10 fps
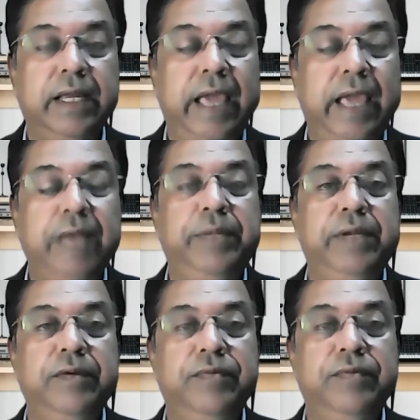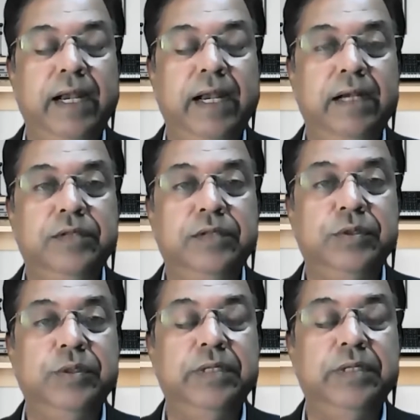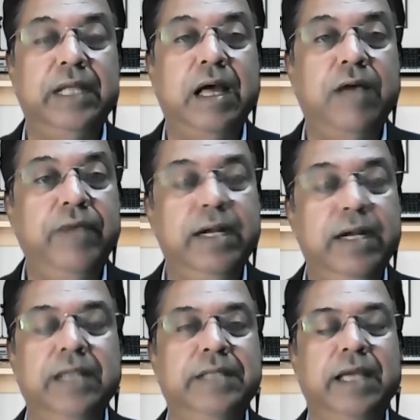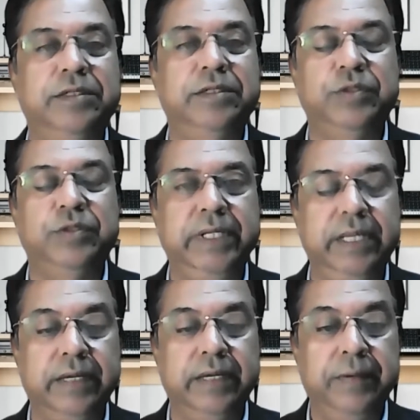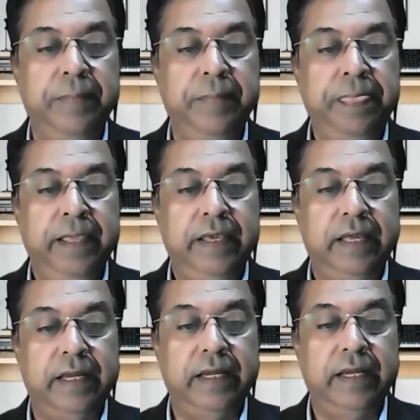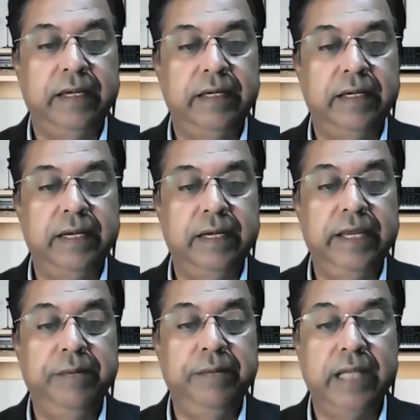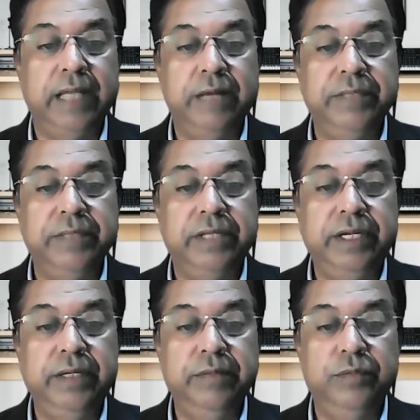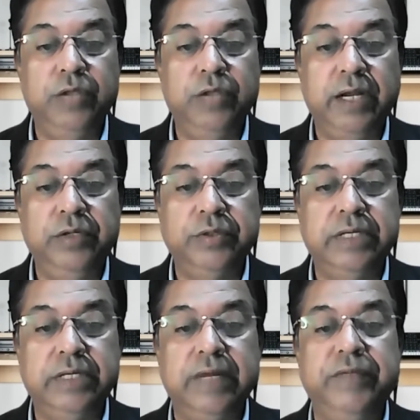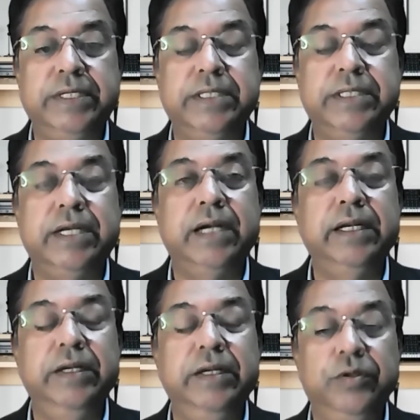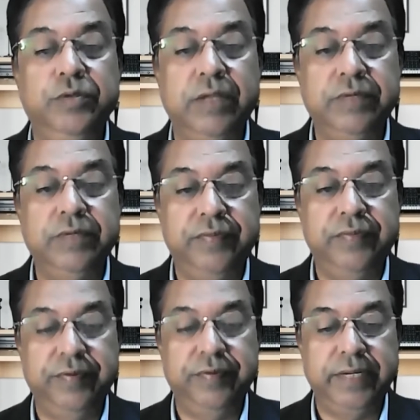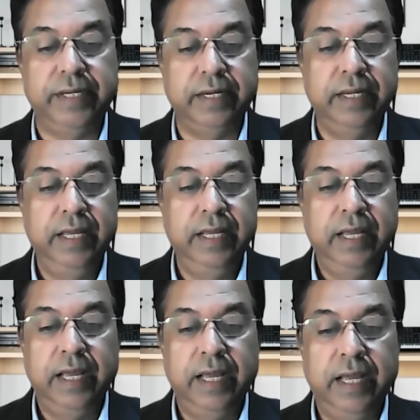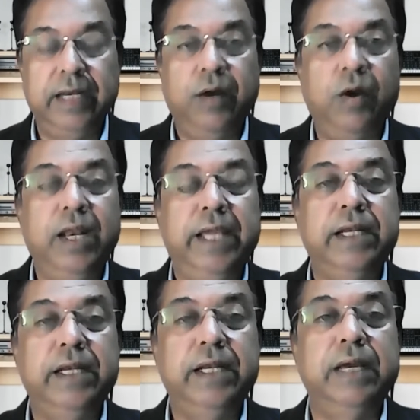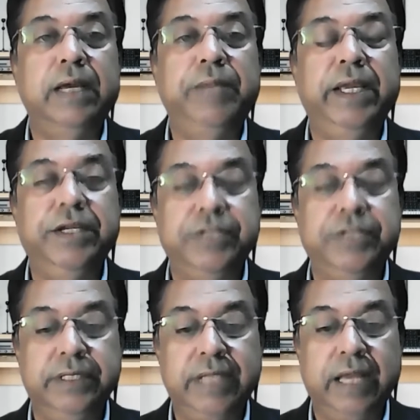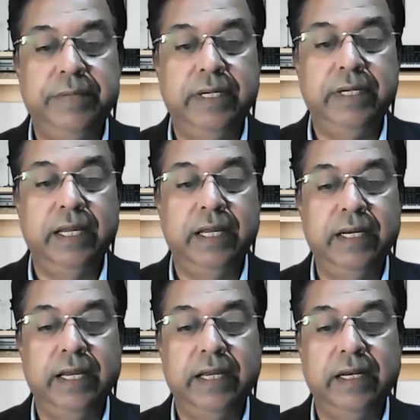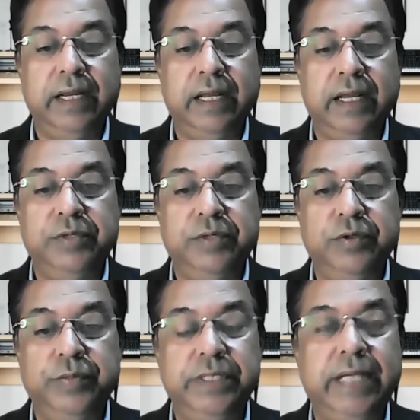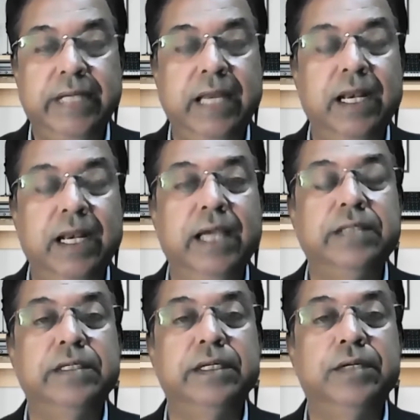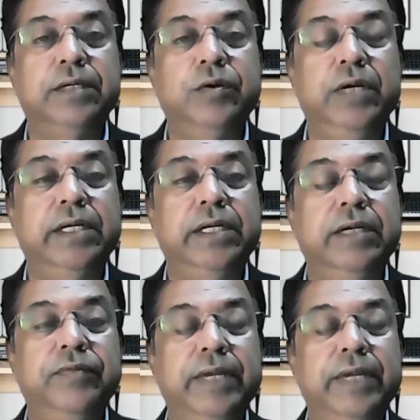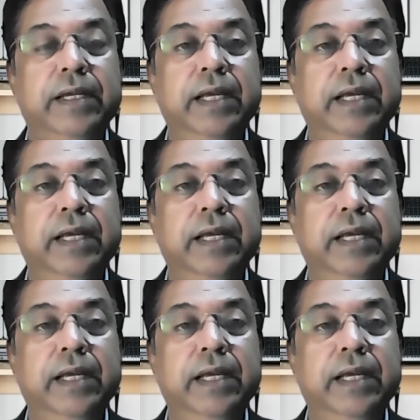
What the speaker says: can be filed. So the awareness has to be there. Again, Pradhan Mantri Mudra Yojana, which is started in 2015, again, online applications can be done, and up to rupees 10 lakhs collateral free,